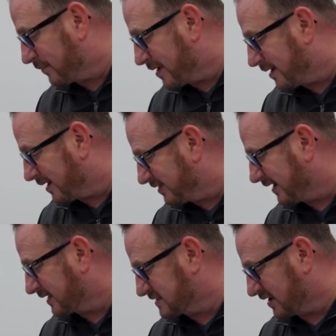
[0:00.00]
around it. I
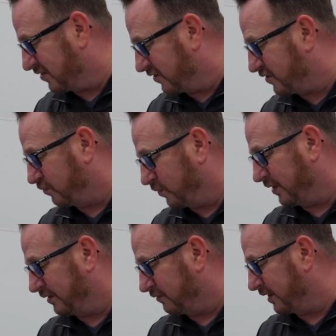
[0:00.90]
think it's gonna look
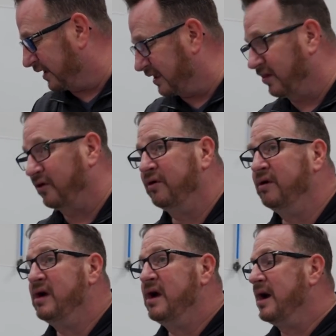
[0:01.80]
really, really killer.
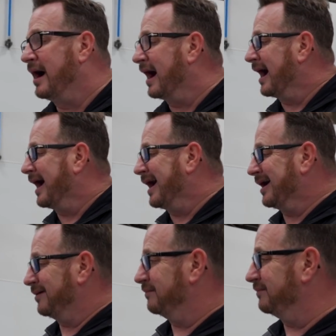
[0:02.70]

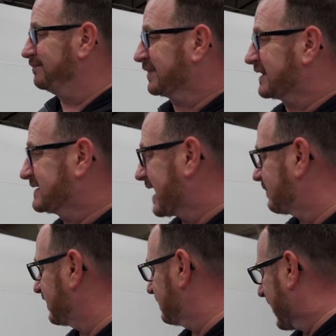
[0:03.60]
But the
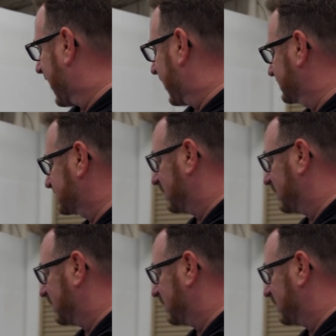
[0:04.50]
depth of the paint is